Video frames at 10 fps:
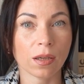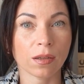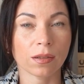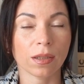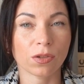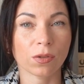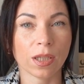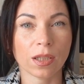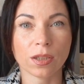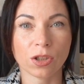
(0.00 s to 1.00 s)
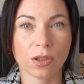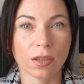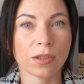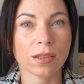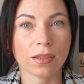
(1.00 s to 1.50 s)
This recognition
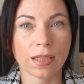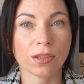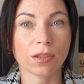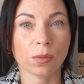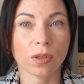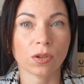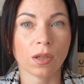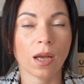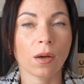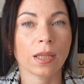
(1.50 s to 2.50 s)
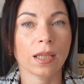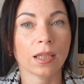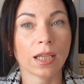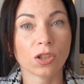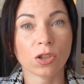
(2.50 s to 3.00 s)
is a testament to our
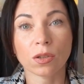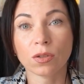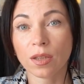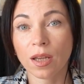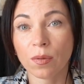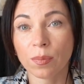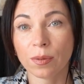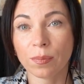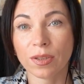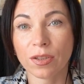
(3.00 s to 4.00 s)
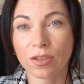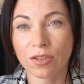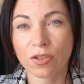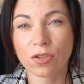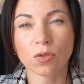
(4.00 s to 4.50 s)
dedication to helping
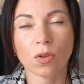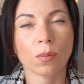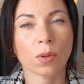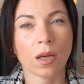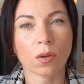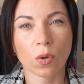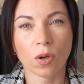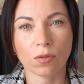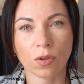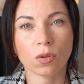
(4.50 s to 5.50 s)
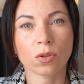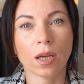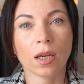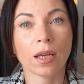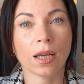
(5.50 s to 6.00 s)
businesses streamline workflows,
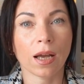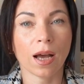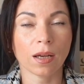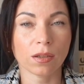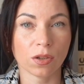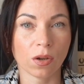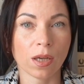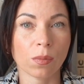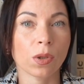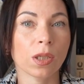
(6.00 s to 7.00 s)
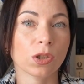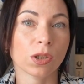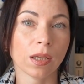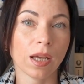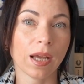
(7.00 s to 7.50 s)
enhance
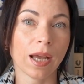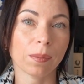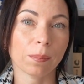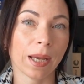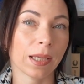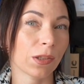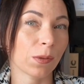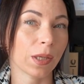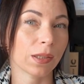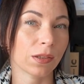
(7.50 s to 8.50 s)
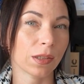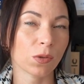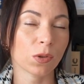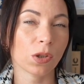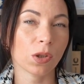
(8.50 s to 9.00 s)
collaboration, and maximize
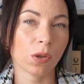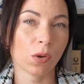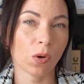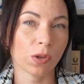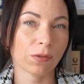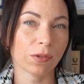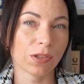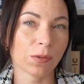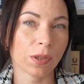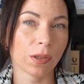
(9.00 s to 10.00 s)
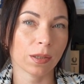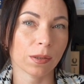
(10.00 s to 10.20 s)
their return on investment.